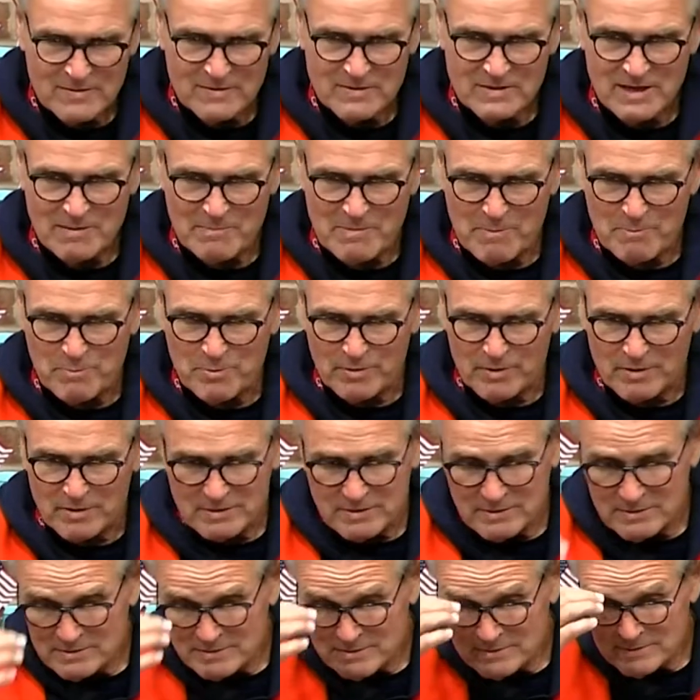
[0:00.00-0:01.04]
I remember
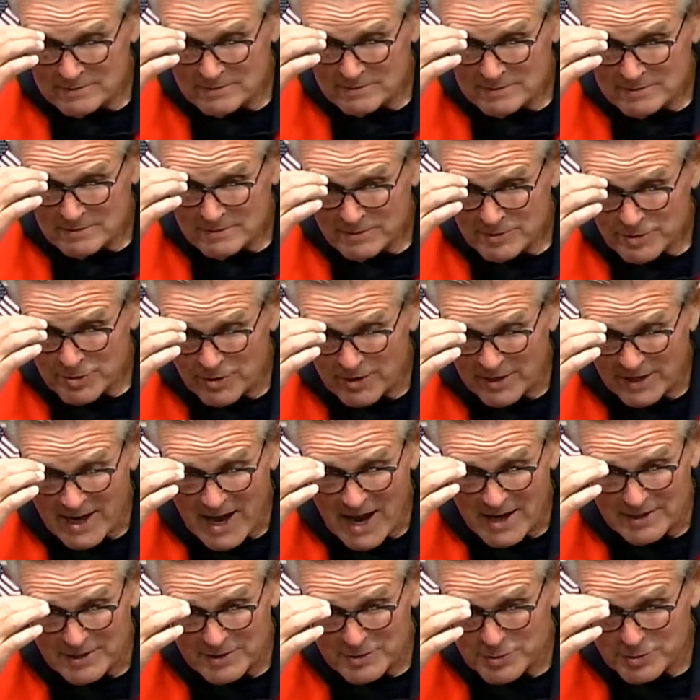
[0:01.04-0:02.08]
turning on
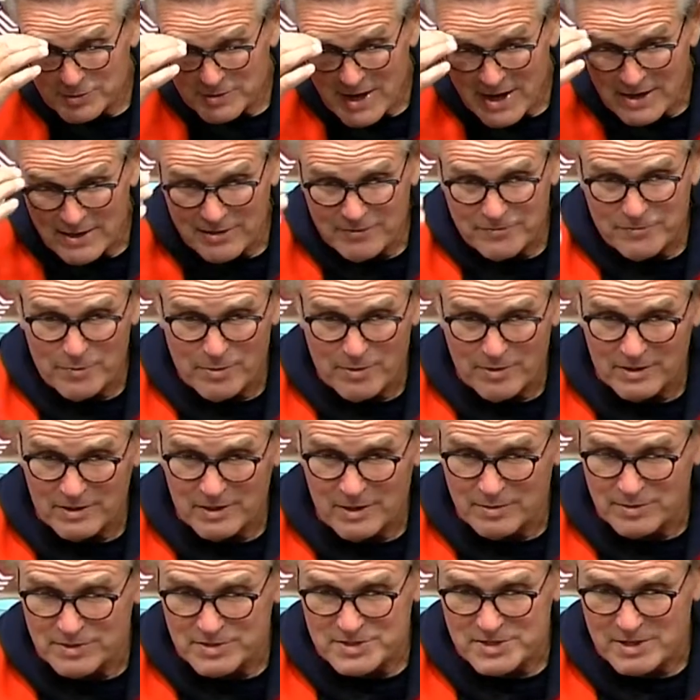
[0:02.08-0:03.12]
to 294 to go
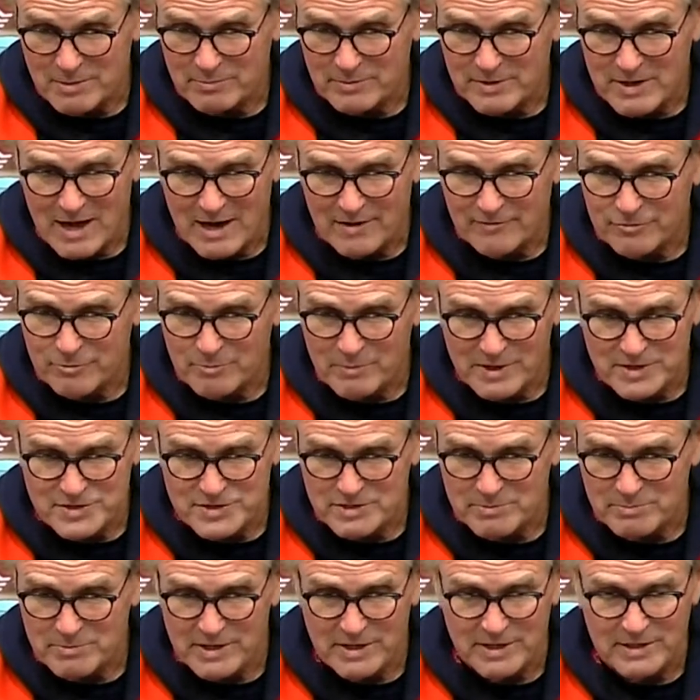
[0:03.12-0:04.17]
to some confirmation
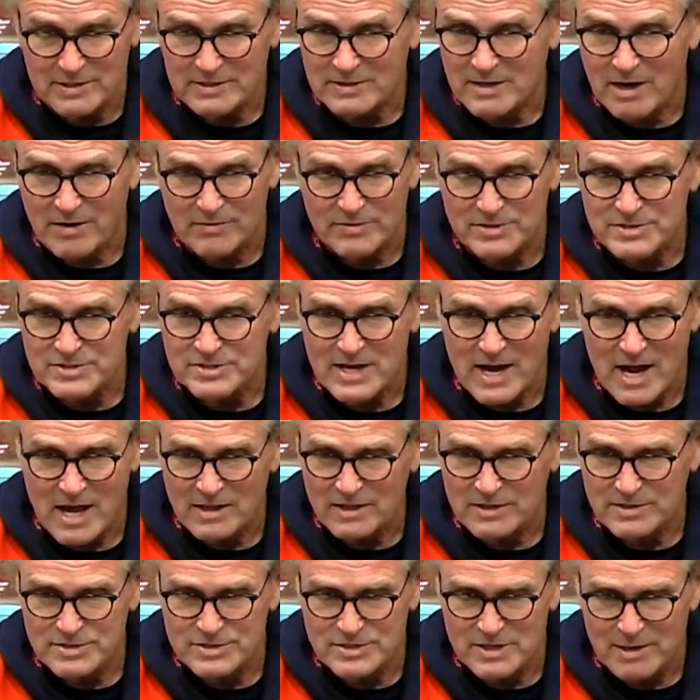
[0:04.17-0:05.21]
meeting at Carthage
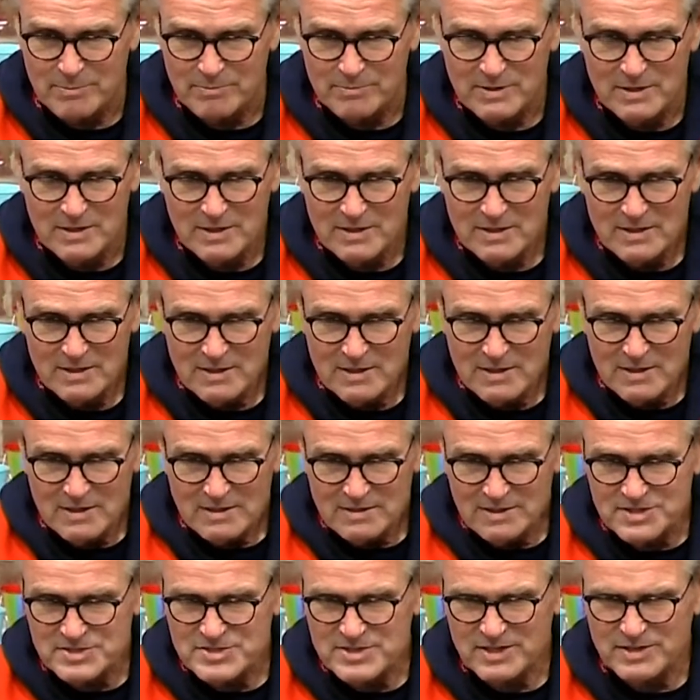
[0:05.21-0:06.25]
College, and I'm
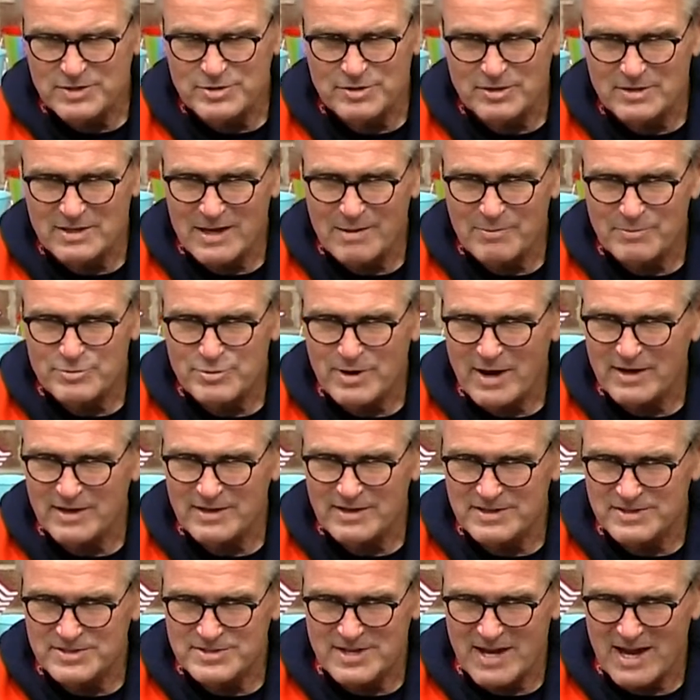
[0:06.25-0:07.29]
listening to it, and I'm trying to
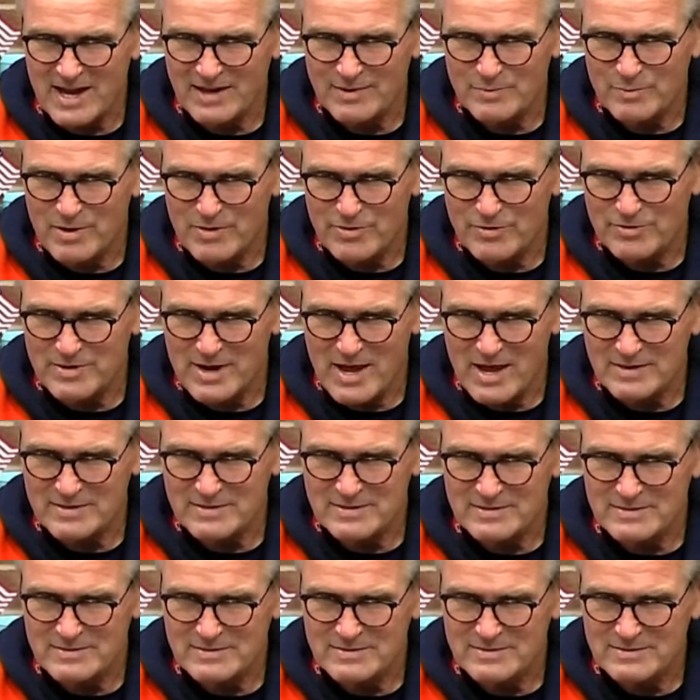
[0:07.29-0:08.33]
decide whether or not
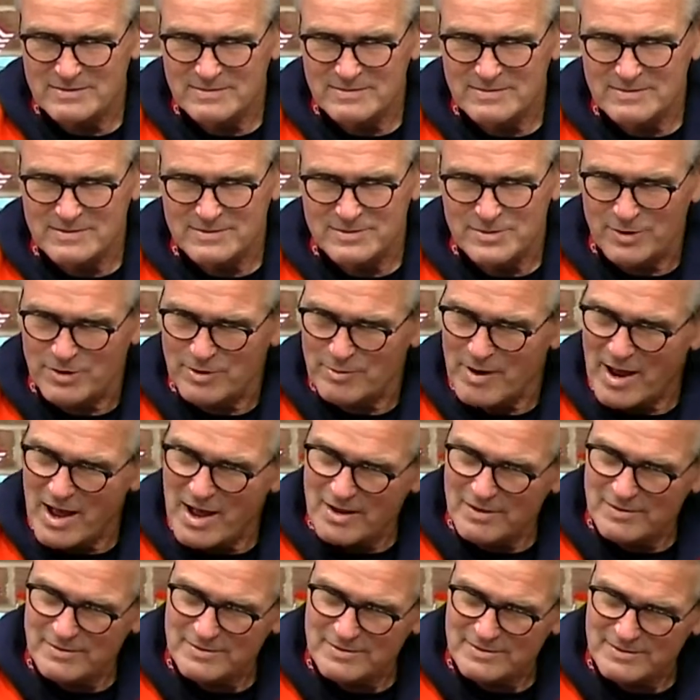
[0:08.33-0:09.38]
to turn
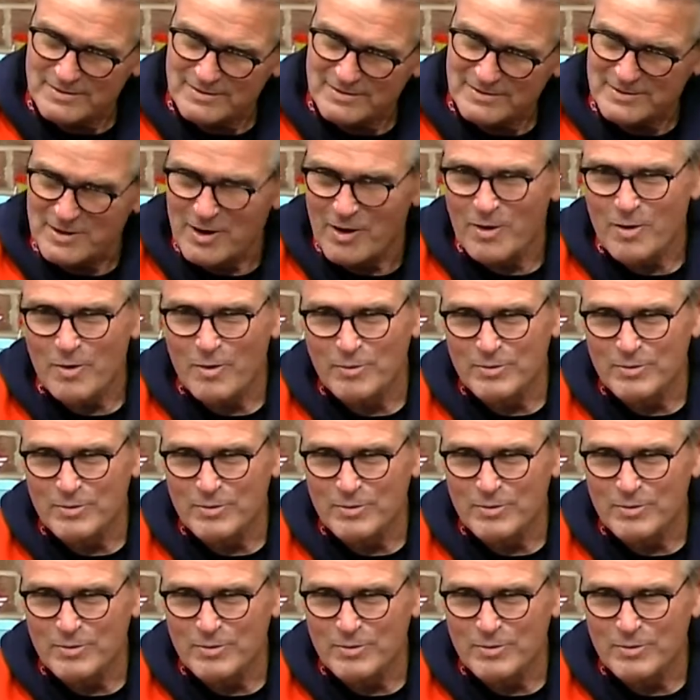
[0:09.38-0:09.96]
around or go.